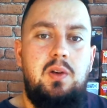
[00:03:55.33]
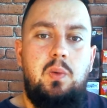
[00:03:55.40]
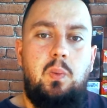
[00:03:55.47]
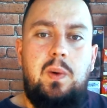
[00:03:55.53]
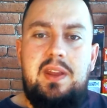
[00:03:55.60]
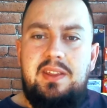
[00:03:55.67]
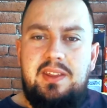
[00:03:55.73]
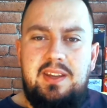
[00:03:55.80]

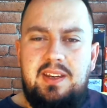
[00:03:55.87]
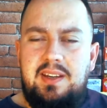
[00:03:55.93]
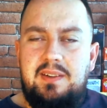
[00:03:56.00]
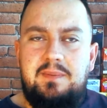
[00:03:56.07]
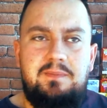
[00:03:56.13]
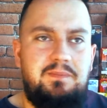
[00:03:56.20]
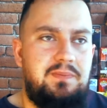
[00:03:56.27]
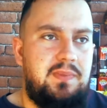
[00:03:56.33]
with the
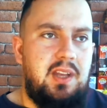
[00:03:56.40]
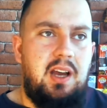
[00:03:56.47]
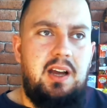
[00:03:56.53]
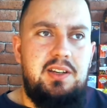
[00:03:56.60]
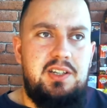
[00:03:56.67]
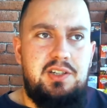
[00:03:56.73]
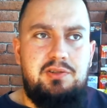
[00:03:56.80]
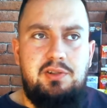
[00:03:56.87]

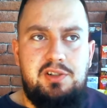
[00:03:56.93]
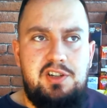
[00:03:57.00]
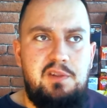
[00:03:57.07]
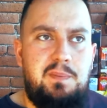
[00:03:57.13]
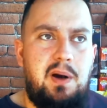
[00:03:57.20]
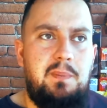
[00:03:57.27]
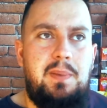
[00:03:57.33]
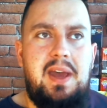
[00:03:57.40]
destruction
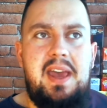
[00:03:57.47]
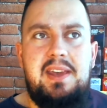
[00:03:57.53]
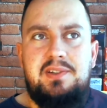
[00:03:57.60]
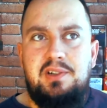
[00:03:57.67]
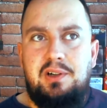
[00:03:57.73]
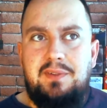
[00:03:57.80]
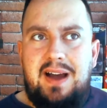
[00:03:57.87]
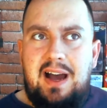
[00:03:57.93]
of Pompeii,
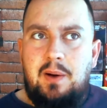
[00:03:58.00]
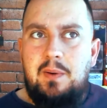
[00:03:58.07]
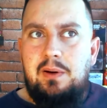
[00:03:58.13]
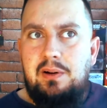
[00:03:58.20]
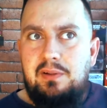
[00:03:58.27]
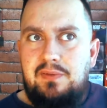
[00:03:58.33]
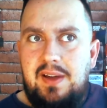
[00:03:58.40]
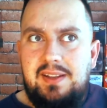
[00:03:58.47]
sort of how it
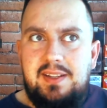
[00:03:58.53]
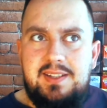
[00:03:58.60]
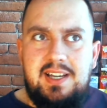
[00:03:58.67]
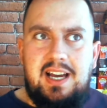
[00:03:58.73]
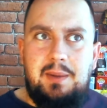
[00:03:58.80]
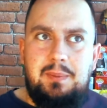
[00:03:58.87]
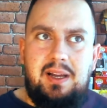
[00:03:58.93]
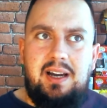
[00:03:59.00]
will affect the
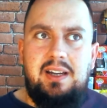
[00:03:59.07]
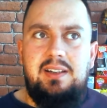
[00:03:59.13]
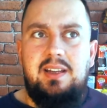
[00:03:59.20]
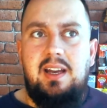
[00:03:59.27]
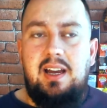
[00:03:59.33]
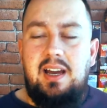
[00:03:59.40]
timeline.